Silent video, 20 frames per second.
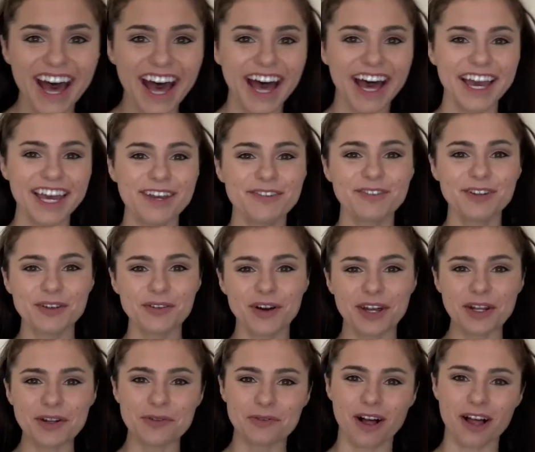Hi everyone
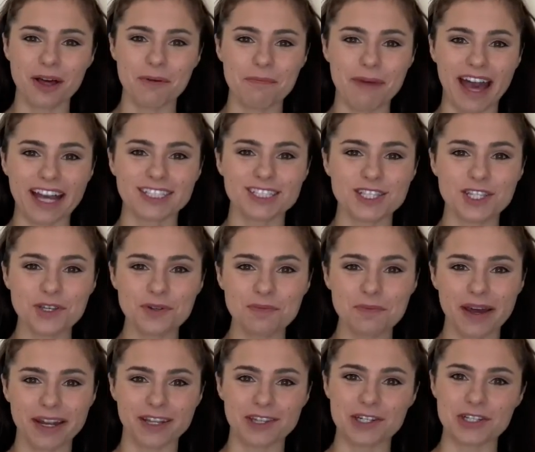and welcome back to
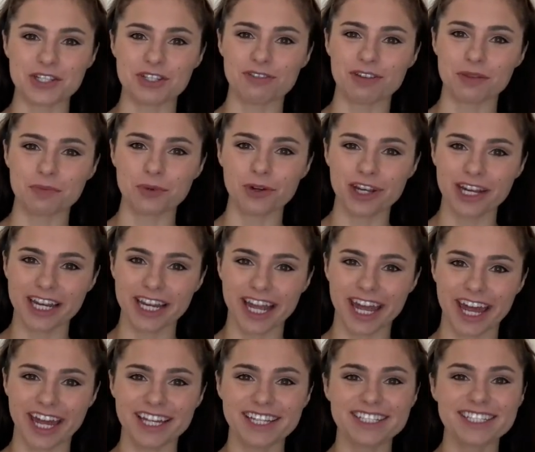Metallurgy with
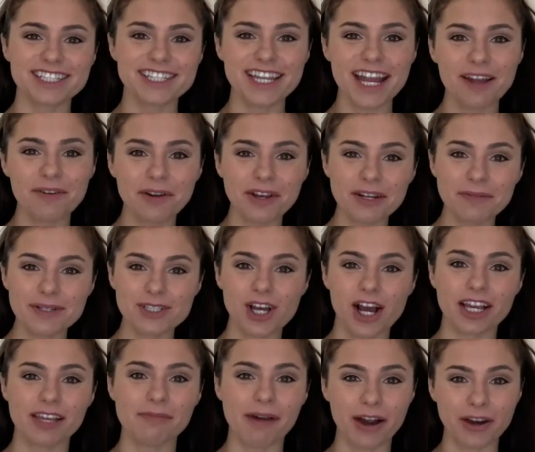Marina. Today we're going to be
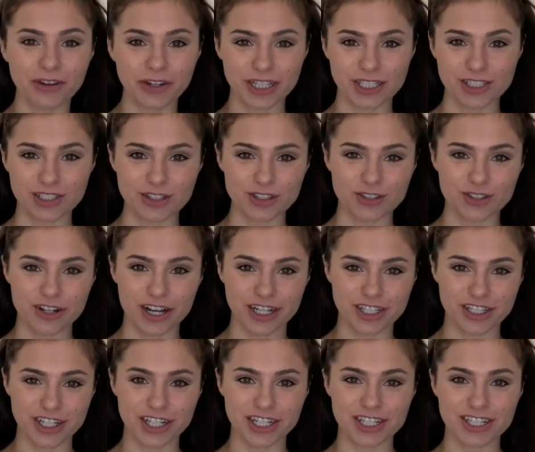talking about crystal
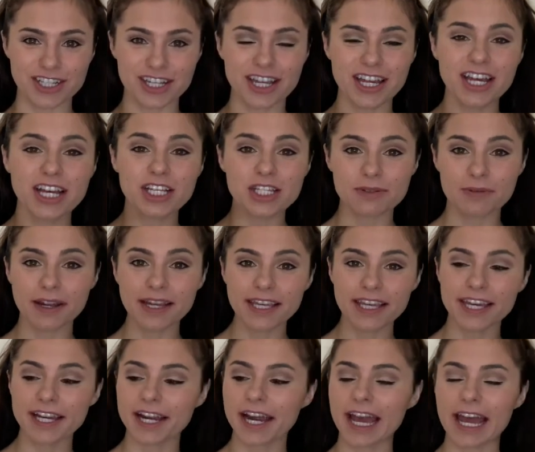structures. So right
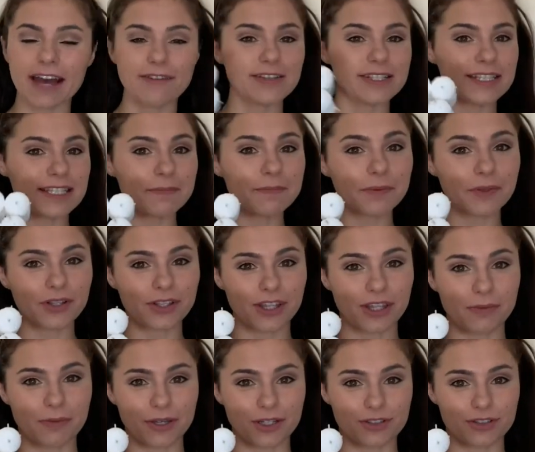here I have a simple
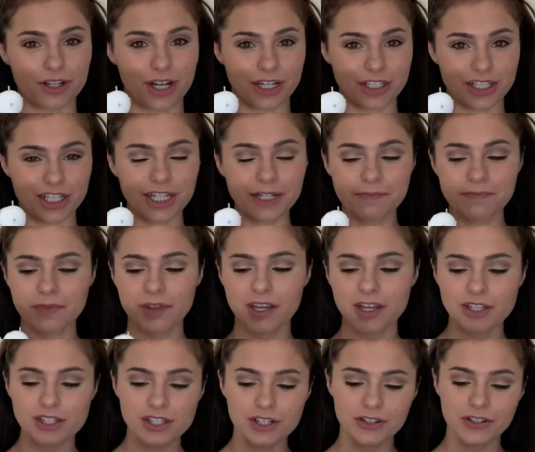cubic structure.
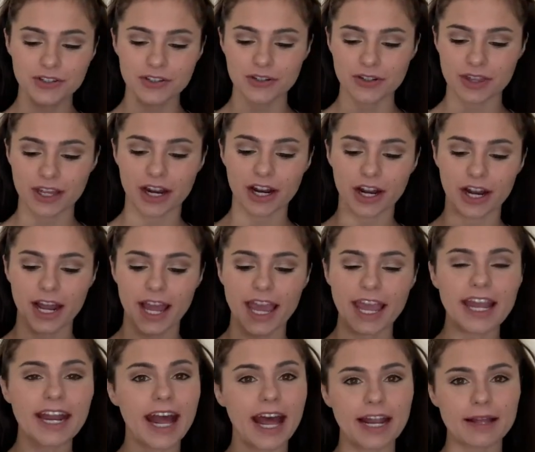So there are
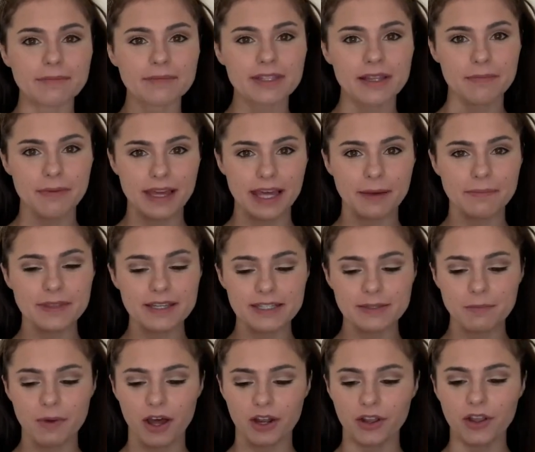8 atoms that make up this
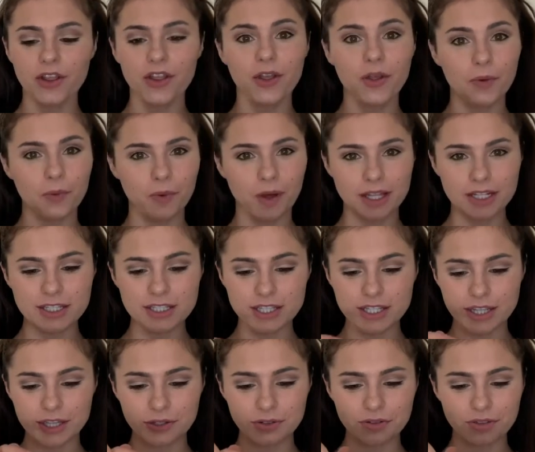model. 1,
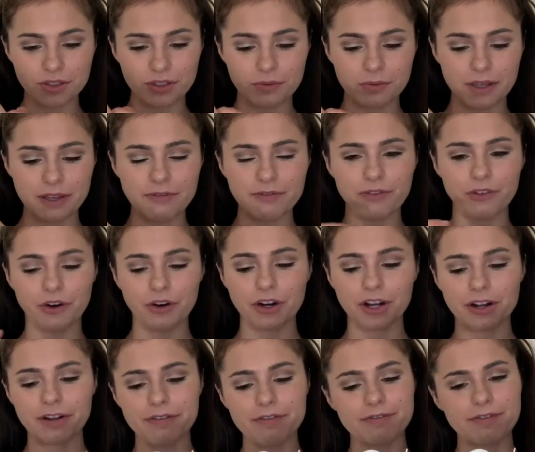2, 3,
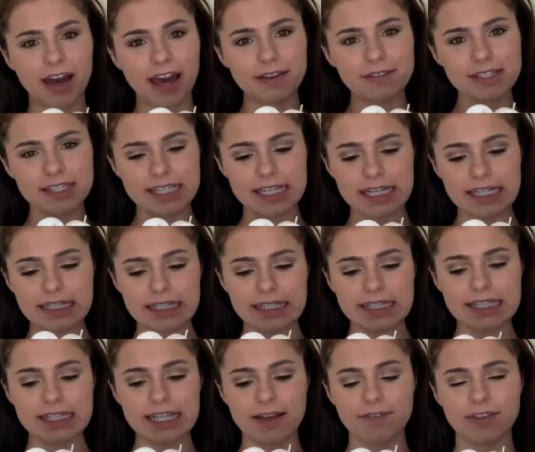4, 5, 6,
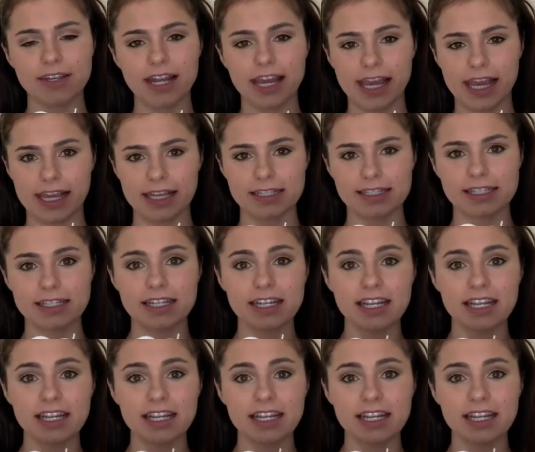7, 8.